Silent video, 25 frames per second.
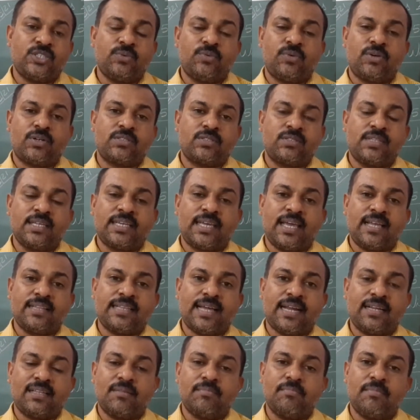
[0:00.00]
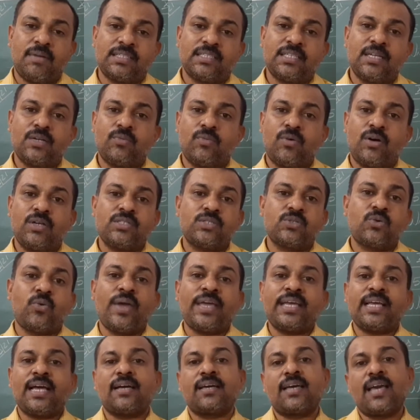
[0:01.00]
she was thinking that the mother was
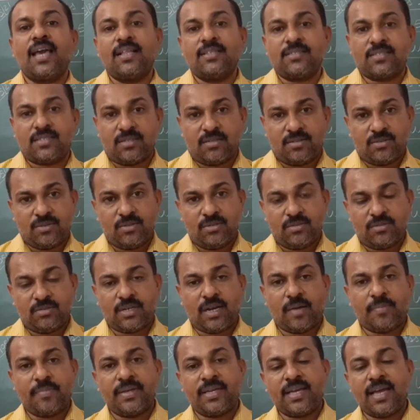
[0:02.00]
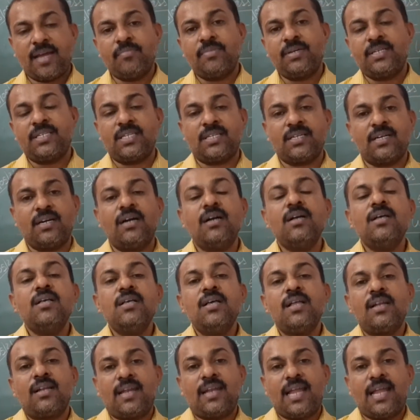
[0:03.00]
going against her, no? Coming and beating her.